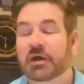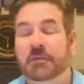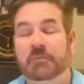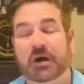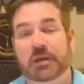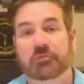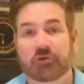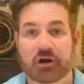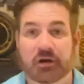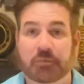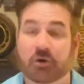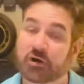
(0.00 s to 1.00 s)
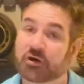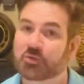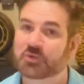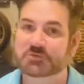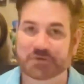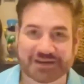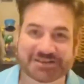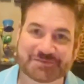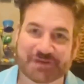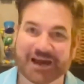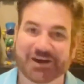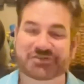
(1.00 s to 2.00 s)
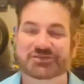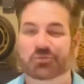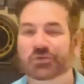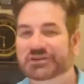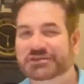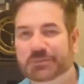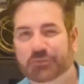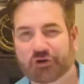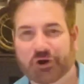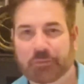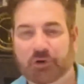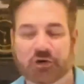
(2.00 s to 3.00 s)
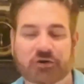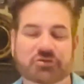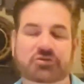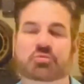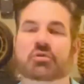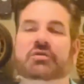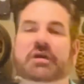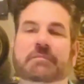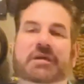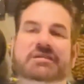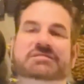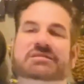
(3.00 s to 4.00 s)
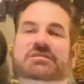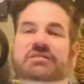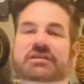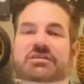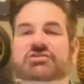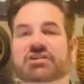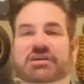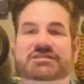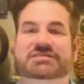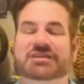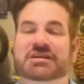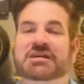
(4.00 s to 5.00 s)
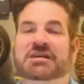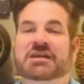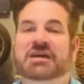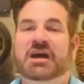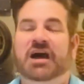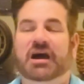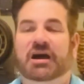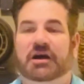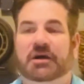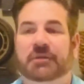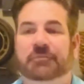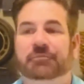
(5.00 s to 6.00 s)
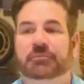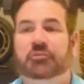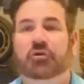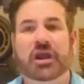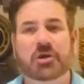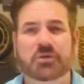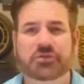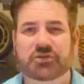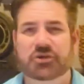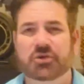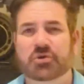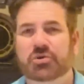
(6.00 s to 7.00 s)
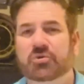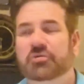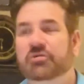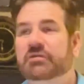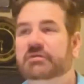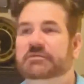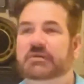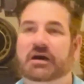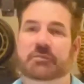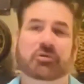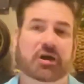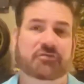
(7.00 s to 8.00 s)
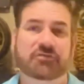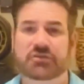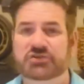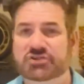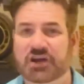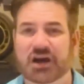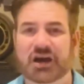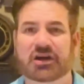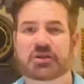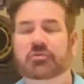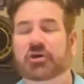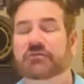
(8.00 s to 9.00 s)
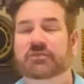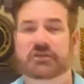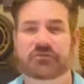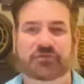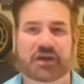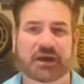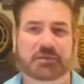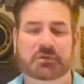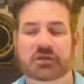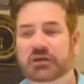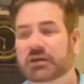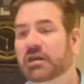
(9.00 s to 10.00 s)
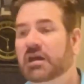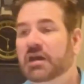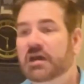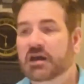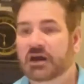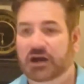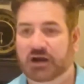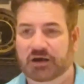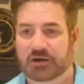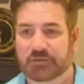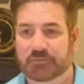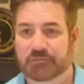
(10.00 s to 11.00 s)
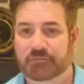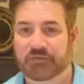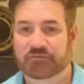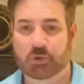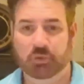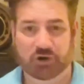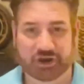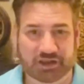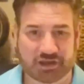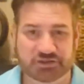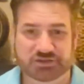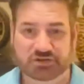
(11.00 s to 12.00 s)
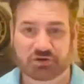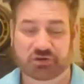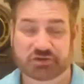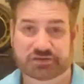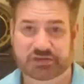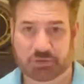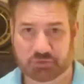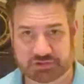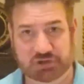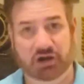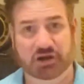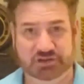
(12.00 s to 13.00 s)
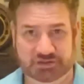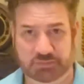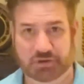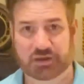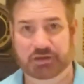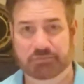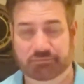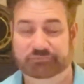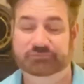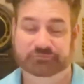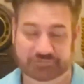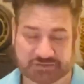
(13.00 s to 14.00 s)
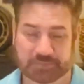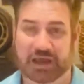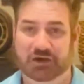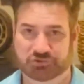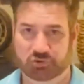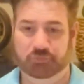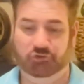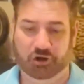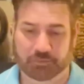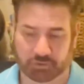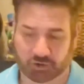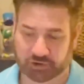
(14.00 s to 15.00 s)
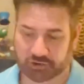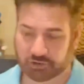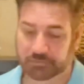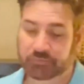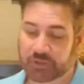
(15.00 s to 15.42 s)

My prayer partner was my spouse, and what does a prayer partner do? Well, they basically just pray with you, pray for the child, pray for the family. If there were any concerns, I would talk to my spouse or prayer partner